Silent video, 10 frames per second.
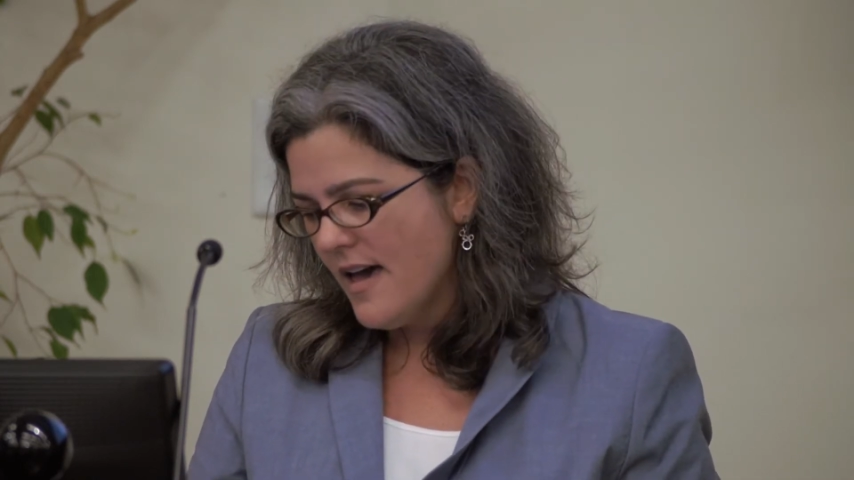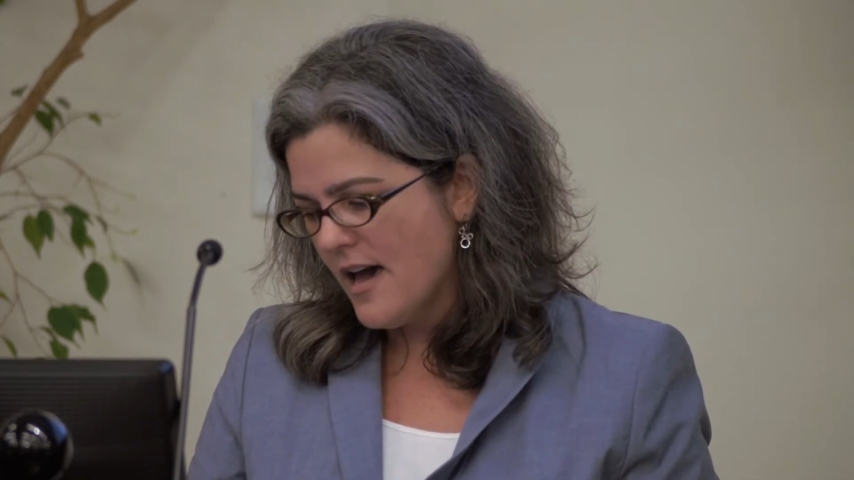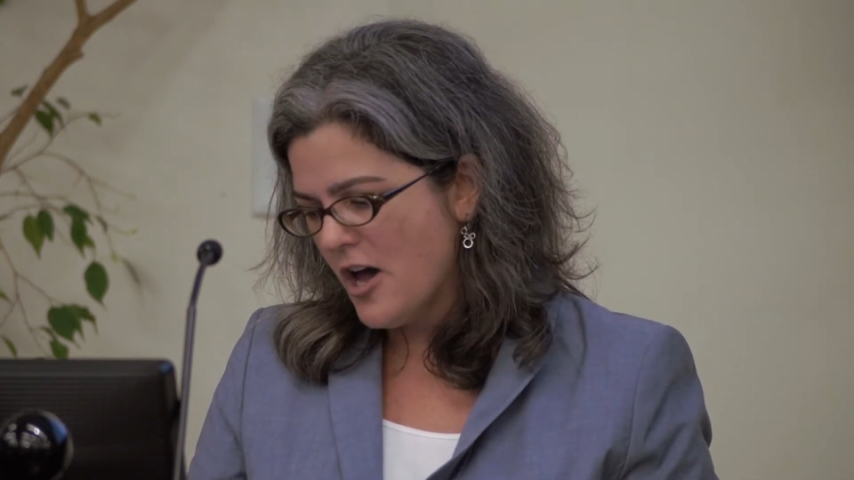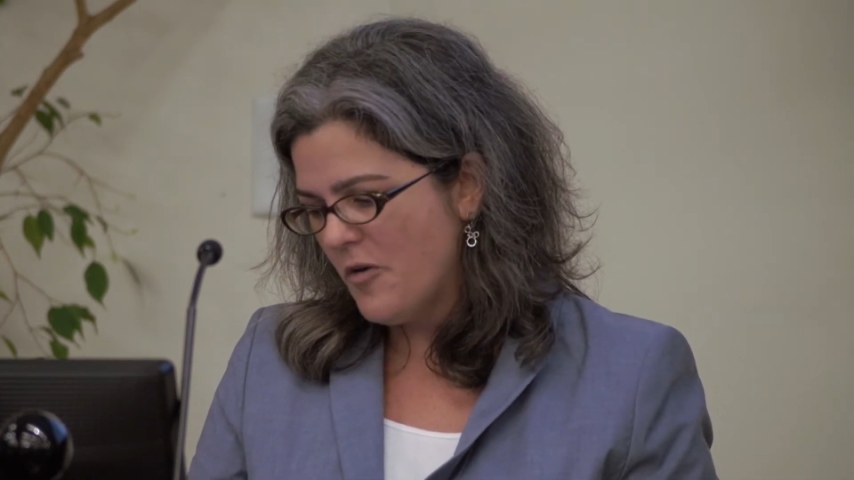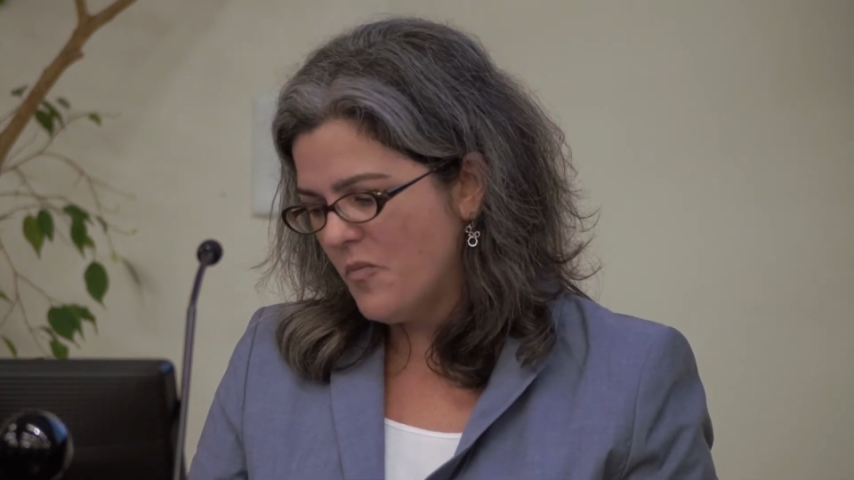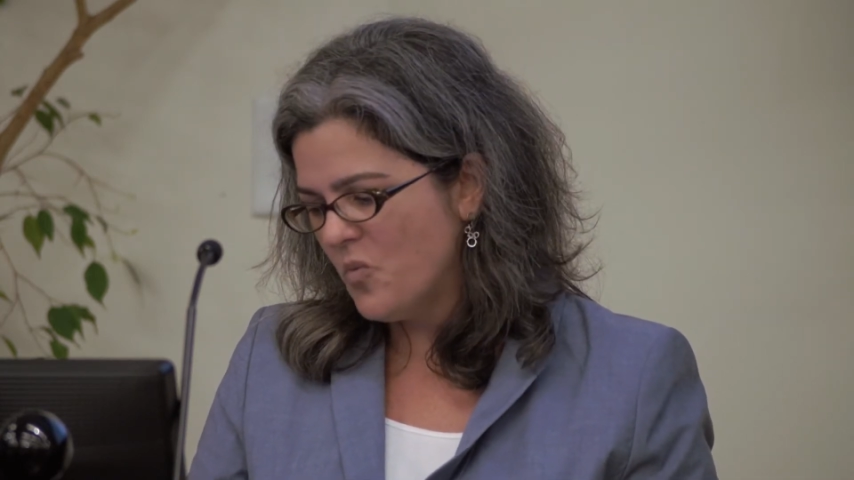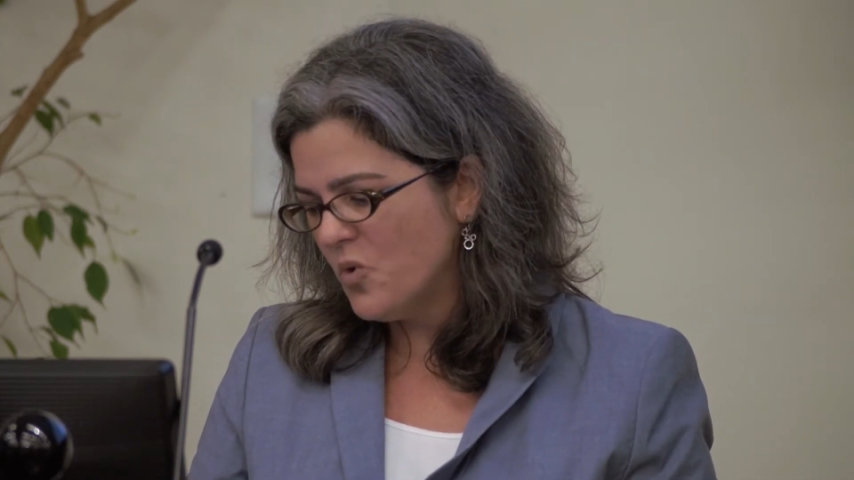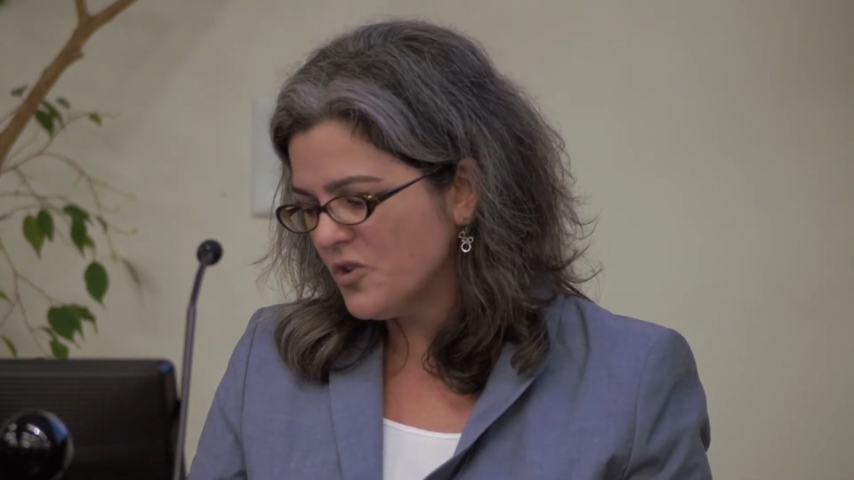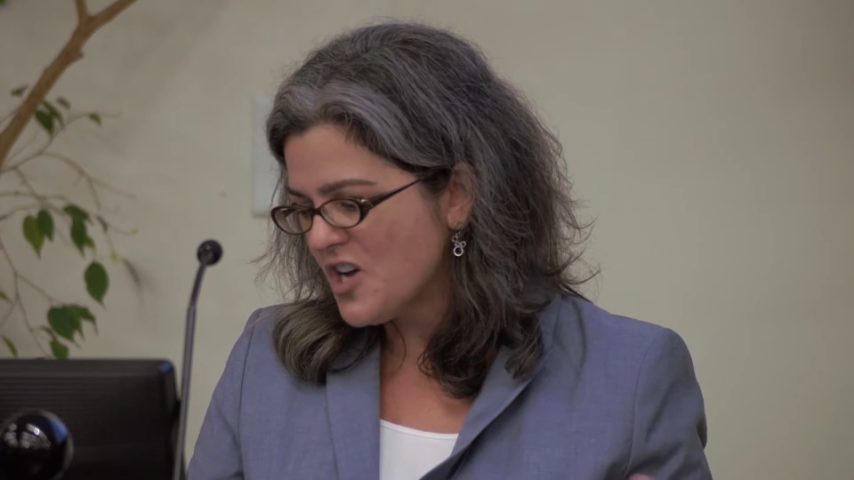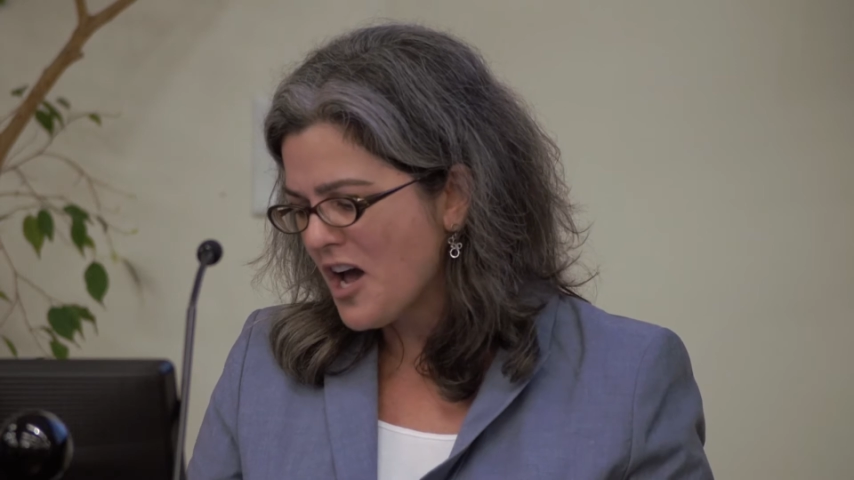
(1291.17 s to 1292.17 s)

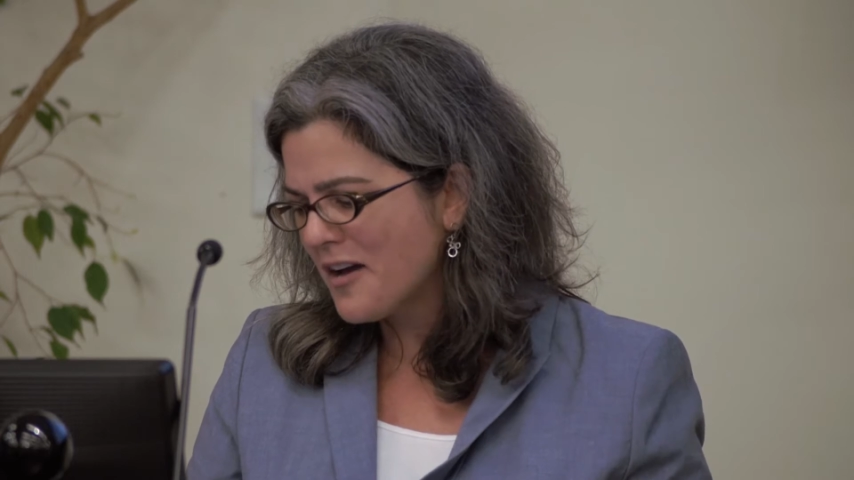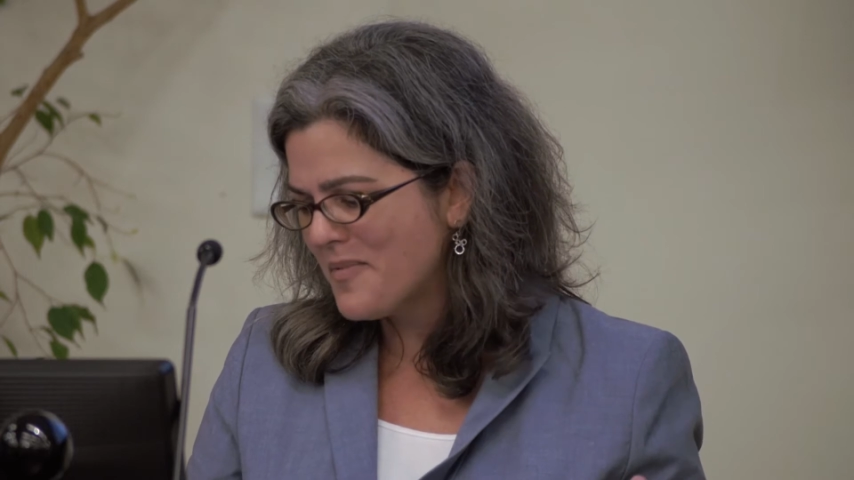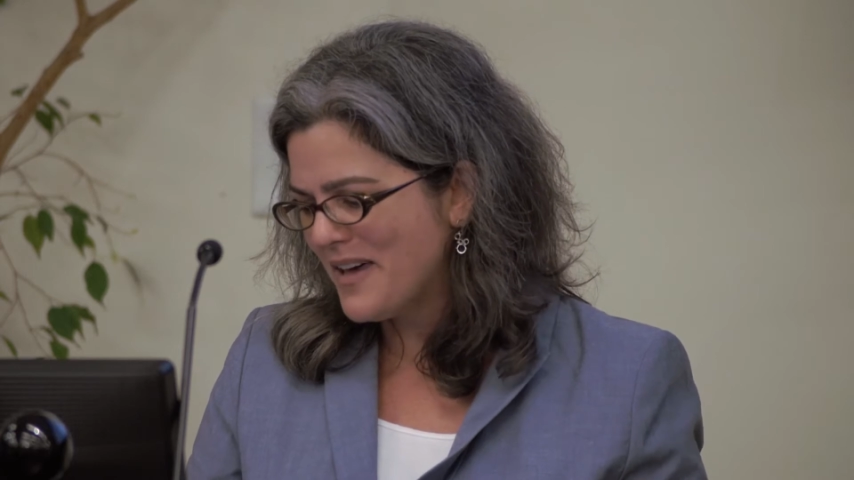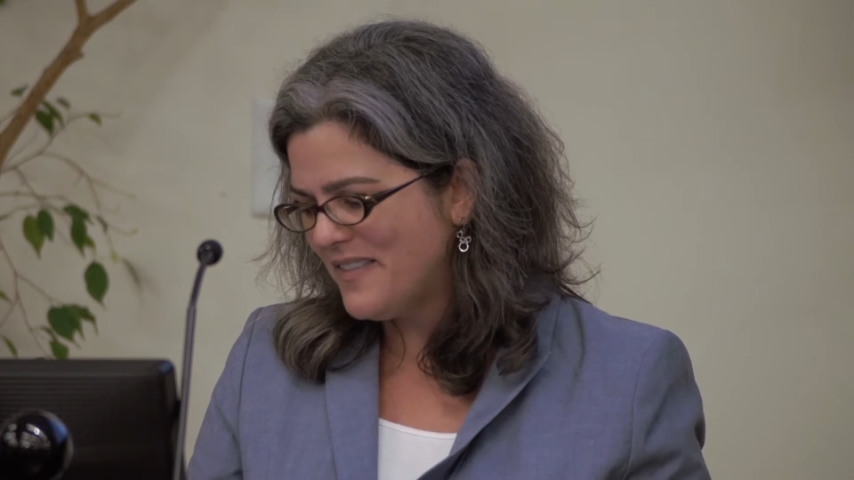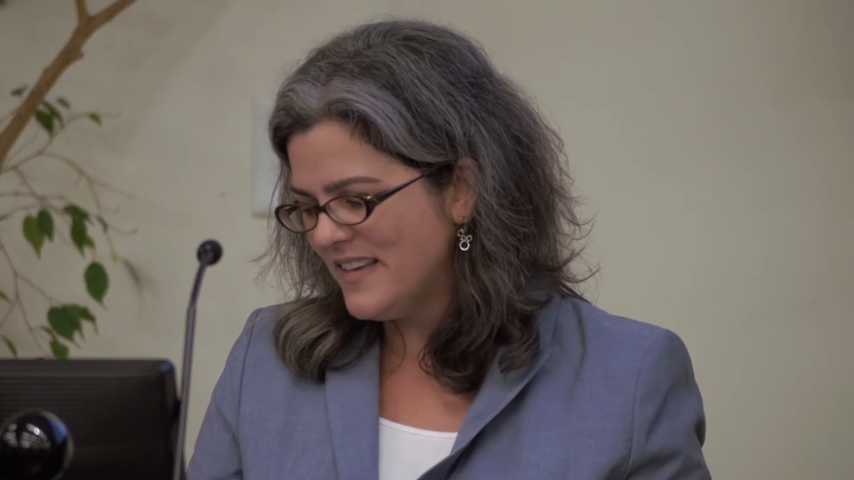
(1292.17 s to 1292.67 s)
We'll talk about